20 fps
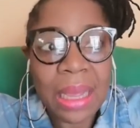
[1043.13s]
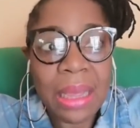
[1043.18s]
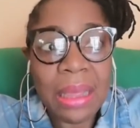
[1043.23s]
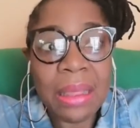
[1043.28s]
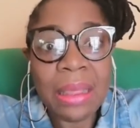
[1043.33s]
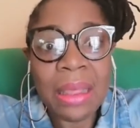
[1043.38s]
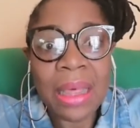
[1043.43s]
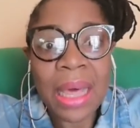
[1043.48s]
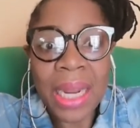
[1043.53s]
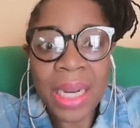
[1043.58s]

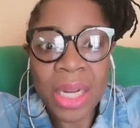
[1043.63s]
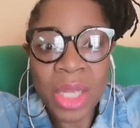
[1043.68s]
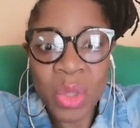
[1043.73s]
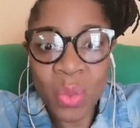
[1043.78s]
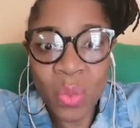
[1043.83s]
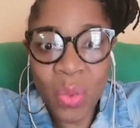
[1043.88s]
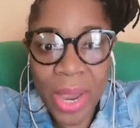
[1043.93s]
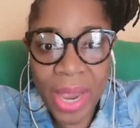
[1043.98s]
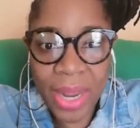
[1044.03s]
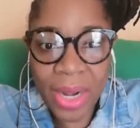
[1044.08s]
that is
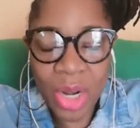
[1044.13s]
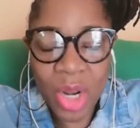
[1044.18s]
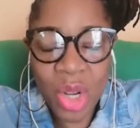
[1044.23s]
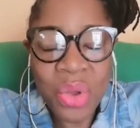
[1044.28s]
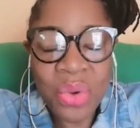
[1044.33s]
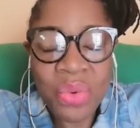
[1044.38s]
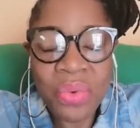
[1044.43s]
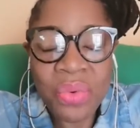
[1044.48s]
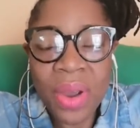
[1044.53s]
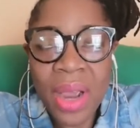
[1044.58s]
when
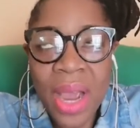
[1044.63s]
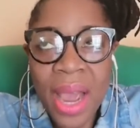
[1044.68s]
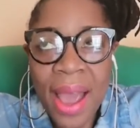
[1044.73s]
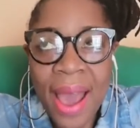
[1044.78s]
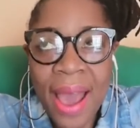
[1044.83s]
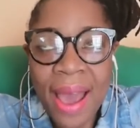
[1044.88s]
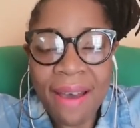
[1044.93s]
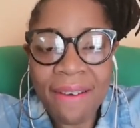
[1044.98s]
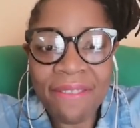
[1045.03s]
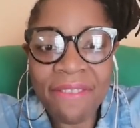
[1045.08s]
you
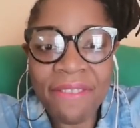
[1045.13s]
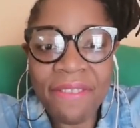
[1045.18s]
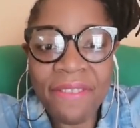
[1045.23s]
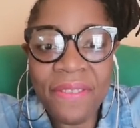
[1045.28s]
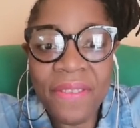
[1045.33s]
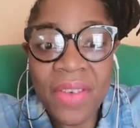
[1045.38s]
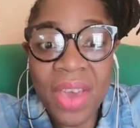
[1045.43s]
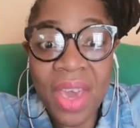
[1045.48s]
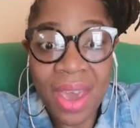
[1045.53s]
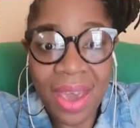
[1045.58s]
have
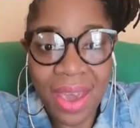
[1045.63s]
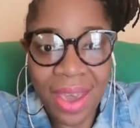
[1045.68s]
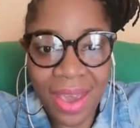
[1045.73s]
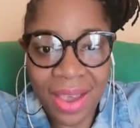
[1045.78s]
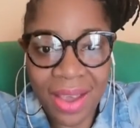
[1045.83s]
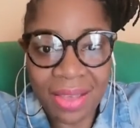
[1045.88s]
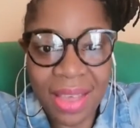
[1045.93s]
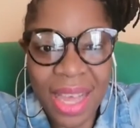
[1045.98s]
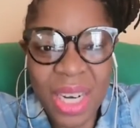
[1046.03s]
fear.